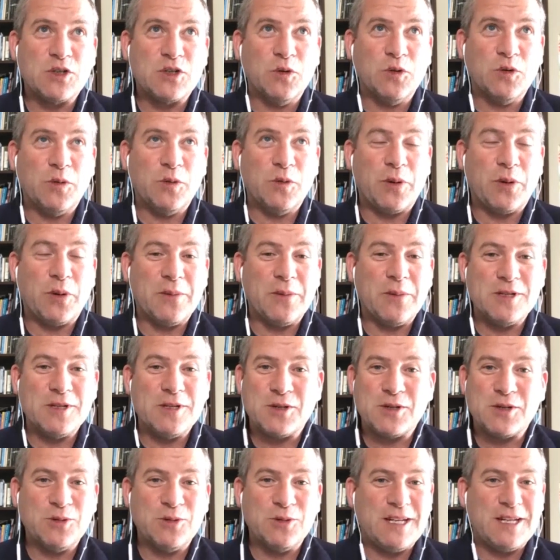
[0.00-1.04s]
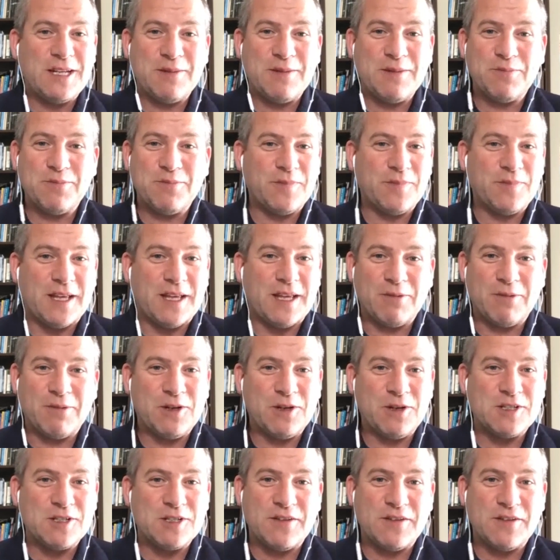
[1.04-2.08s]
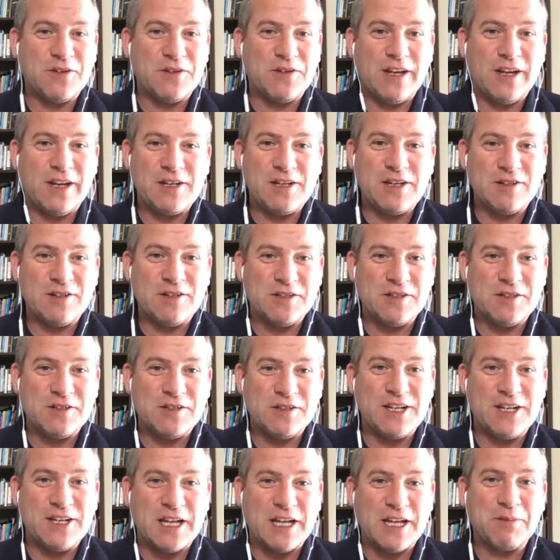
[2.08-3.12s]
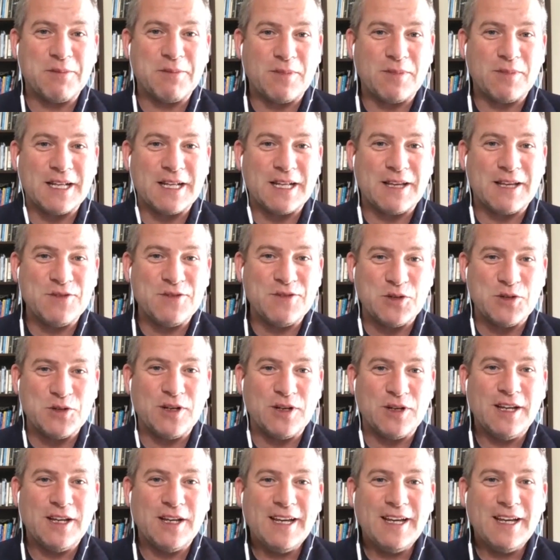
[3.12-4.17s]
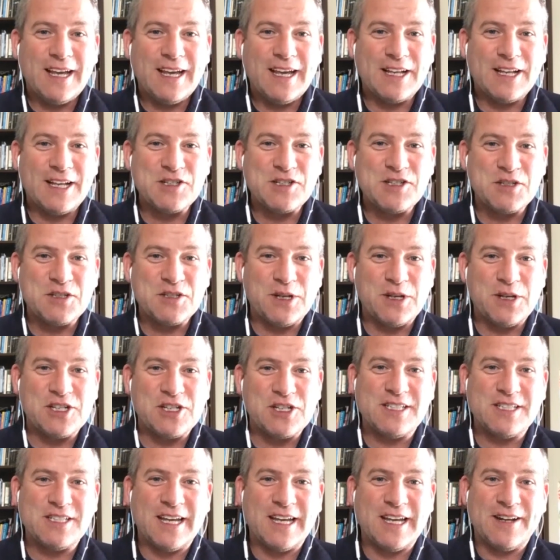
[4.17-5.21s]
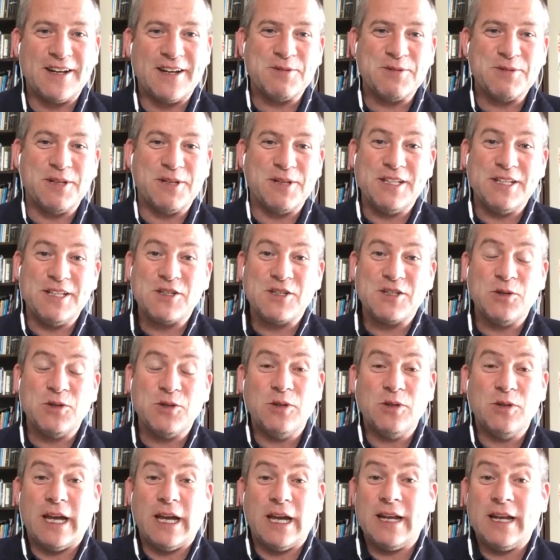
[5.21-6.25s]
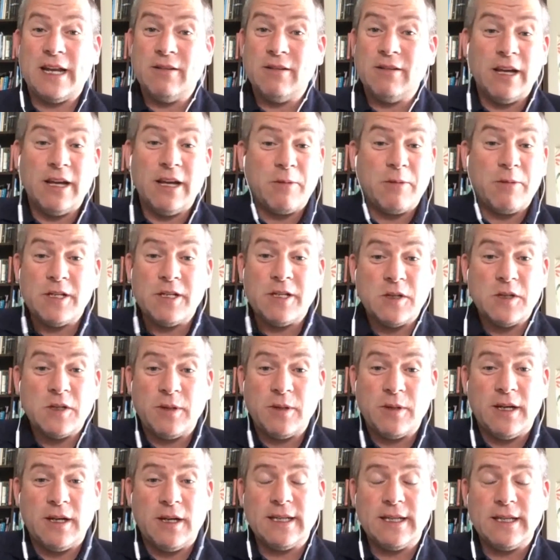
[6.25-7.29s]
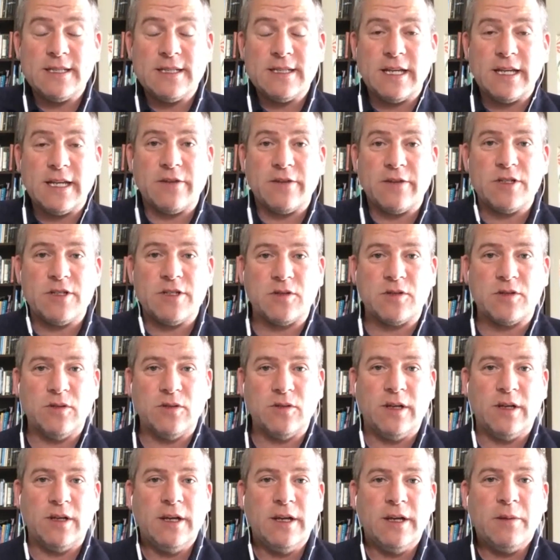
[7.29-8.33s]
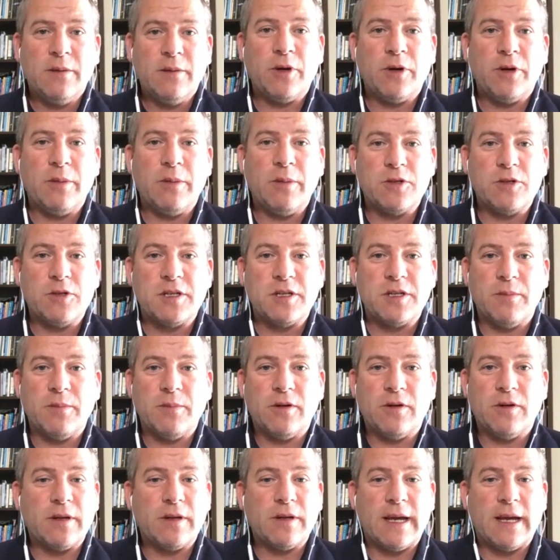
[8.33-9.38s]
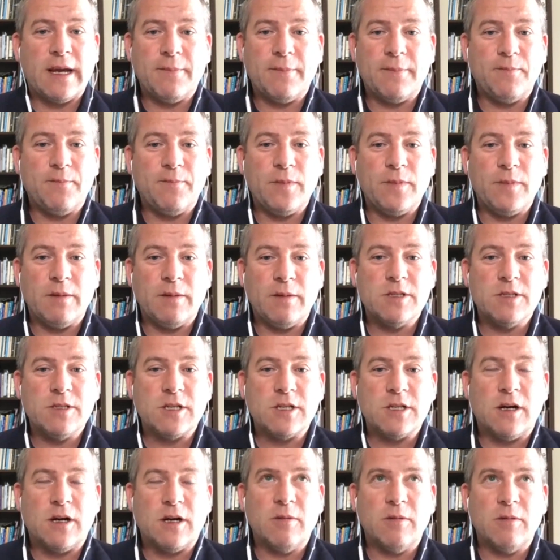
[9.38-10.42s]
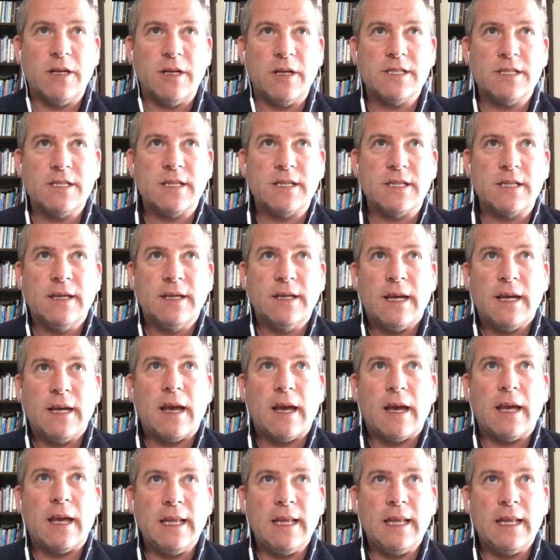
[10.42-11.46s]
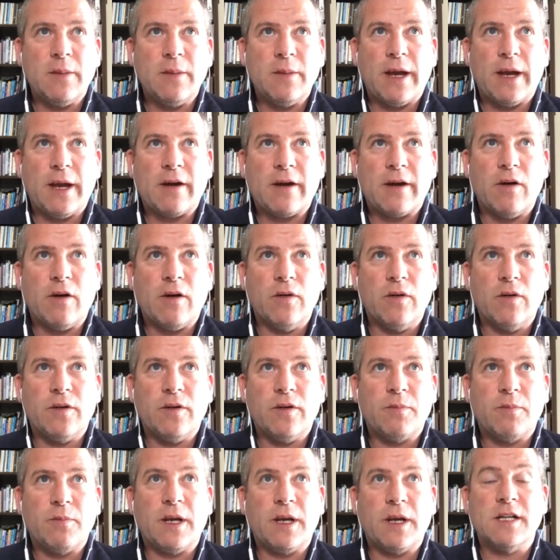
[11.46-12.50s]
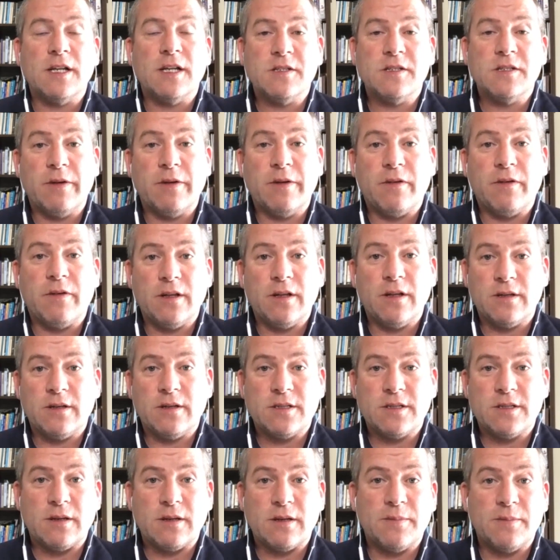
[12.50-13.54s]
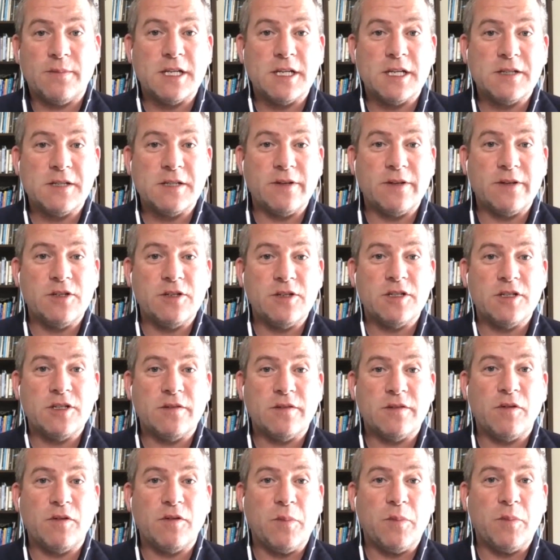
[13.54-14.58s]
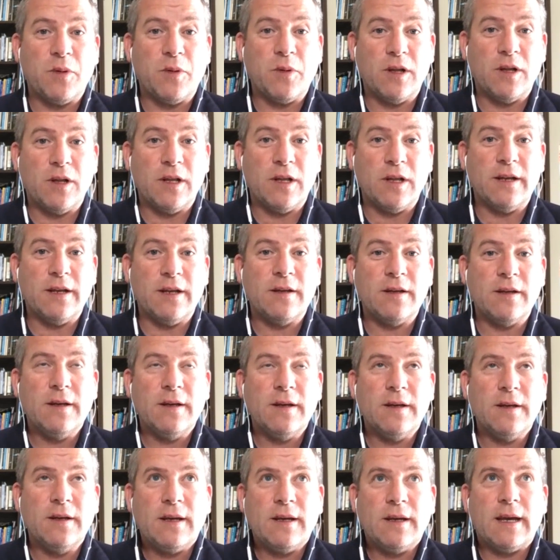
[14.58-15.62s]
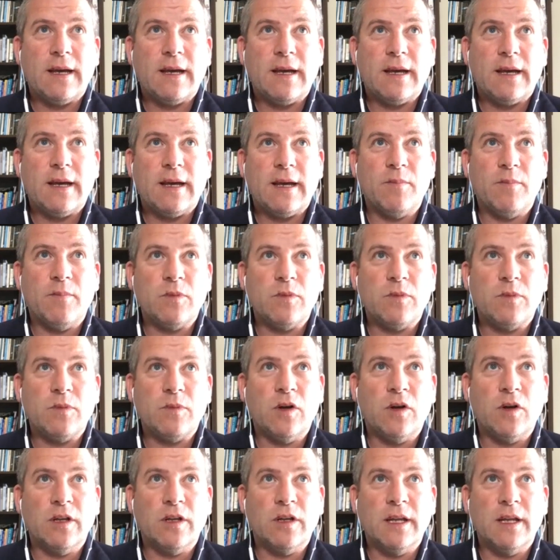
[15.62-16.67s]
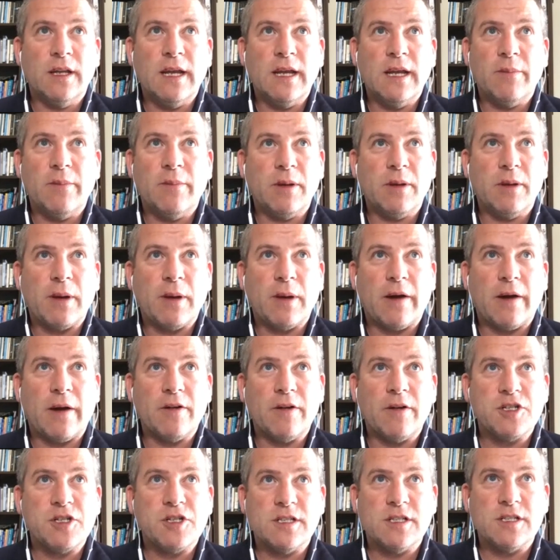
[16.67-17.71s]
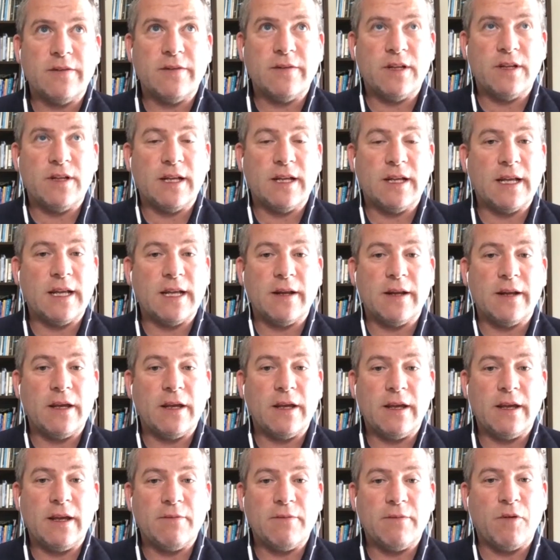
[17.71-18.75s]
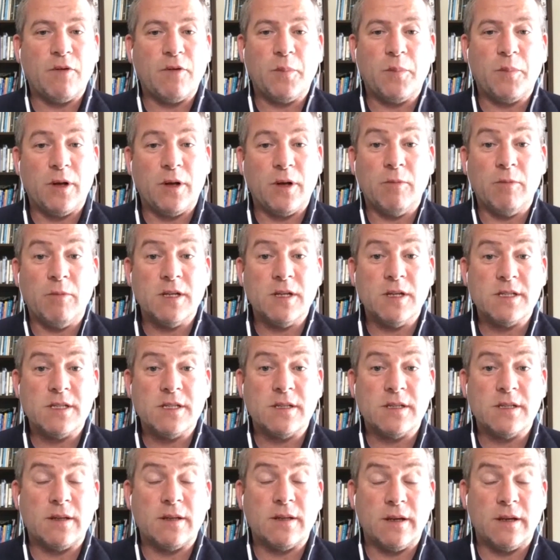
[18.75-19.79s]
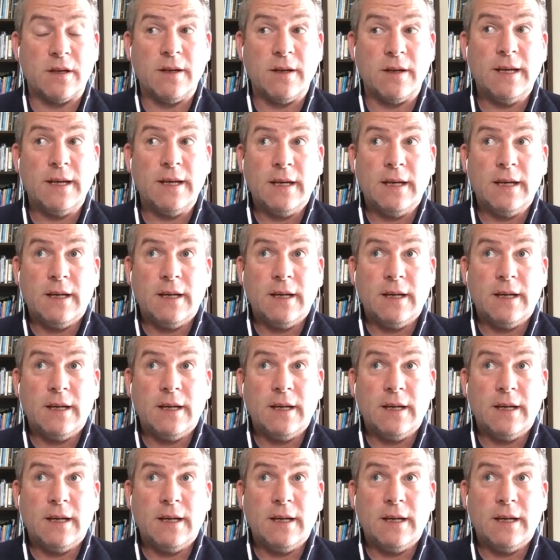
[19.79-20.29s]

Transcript: the primary school team, when you're 7 or 8 years of age, that gives you extra special status within the school. And likewise up along then secondary school, pretty much similar. It was always in the background because of my father's obsessive interest in football, and the neighbouring parishes and everything like that. Football was the